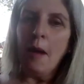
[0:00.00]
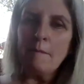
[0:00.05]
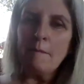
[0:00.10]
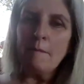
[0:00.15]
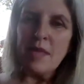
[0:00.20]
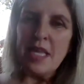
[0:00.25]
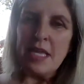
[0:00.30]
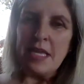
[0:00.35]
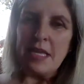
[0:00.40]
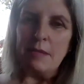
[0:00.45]
a
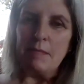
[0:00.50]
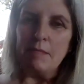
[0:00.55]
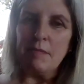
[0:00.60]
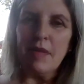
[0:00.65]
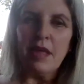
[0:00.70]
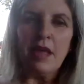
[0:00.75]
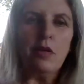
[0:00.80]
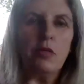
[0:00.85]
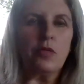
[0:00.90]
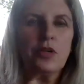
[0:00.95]

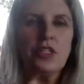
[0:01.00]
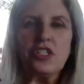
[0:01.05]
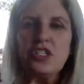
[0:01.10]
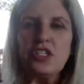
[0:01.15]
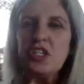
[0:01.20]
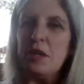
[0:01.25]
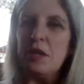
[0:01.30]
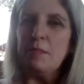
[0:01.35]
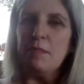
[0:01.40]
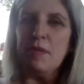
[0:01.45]
meme,
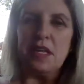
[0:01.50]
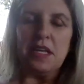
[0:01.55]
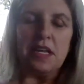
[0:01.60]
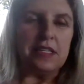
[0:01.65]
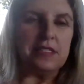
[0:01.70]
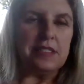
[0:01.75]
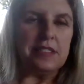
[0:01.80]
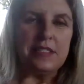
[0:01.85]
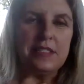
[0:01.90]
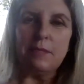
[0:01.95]
which can be
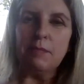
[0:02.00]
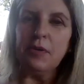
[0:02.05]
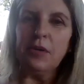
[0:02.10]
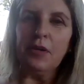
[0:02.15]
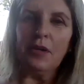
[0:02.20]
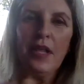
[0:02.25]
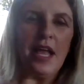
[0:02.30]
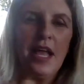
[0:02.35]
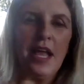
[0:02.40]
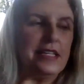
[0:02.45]
as
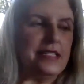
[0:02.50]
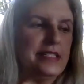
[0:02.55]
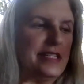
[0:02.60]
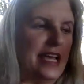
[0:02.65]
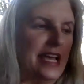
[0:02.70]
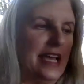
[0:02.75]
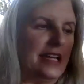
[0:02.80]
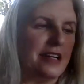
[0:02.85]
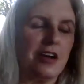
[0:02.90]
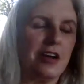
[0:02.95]
simple as
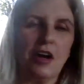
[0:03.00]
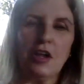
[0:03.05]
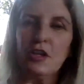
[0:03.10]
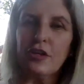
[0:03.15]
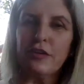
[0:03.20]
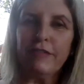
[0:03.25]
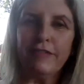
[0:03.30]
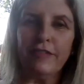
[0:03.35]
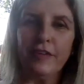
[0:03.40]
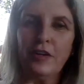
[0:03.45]
a
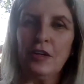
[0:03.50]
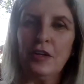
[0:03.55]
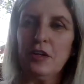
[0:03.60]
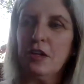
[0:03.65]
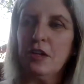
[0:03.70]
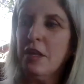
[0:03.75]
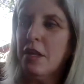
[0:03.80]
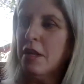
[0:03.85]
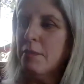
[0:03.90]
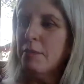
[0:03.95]

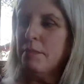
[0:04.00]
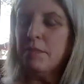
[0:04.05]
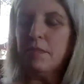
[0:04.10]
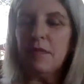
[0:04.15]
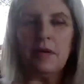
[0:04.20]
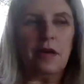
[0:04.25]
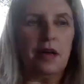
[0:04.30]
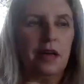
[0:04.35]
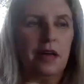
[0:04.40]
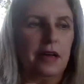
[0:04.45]
colorful
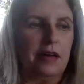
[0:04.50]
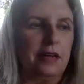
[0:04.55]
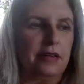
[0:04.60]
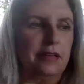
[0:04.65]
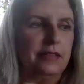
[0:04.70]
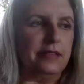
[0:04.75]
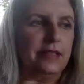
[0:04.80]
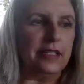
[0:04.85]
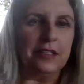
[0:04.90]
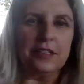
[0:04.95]

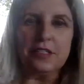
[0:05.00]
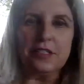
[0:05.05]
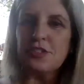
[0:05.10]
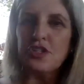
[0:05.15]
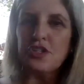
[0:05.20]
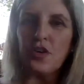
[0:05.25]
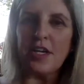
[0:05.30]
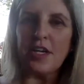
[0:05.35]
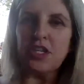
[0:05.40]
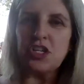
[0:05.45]
uh,
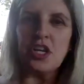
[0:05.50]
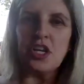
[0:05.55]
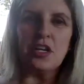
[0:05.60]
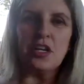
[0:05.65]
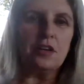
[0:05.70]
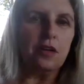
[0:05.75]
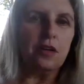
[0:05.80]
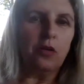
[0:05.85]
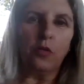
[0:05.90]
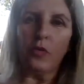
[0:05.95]

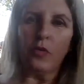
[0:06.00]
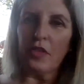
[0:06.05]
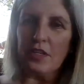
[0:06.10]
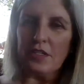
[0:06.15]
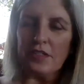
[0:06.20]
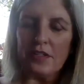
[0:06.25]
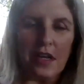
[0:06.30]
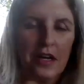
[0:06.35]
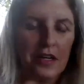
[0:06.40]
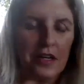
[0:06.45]
illustration with
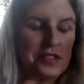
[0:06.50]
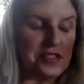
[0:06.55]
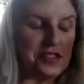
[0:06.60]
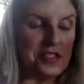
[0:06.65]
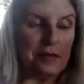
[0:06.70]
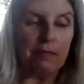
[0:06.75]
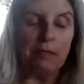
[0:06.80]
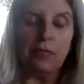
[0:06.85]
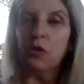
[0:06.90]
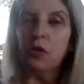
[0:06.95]
a, a,
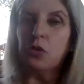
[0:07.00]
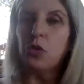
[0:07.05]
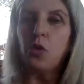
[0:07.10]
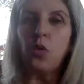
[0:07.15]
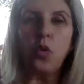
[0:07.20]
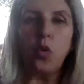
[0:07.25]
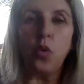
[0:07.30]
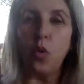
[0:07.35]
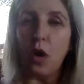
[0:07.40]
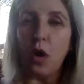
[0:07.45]
simple
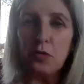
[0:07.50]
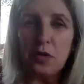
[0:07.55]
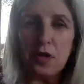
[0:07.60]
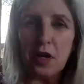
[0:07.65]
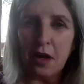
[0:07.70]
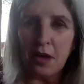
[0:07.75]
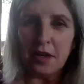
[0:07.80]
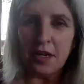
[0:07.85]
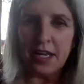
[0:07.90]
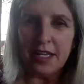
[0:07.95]
quote
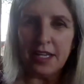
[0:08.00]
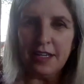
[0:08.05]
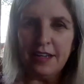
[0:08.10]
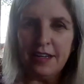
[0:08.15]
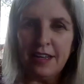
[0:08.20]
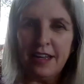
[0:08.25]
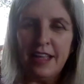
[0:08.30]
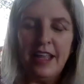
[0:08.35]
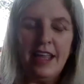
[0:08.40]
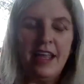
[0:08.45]
on it,
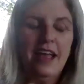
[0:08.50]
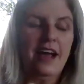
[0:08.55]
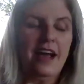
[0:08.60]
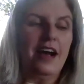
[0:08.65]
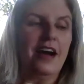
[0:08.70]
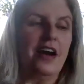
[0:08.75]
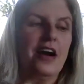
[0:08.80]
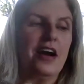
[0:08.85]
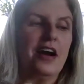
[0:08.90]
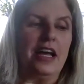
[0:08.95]

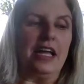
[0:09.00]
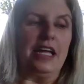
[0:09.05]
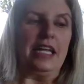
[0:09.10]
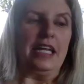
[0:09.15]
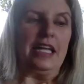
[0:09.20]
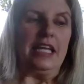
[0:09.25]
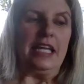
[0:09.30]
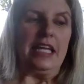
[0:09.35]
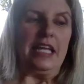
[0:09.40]
uh,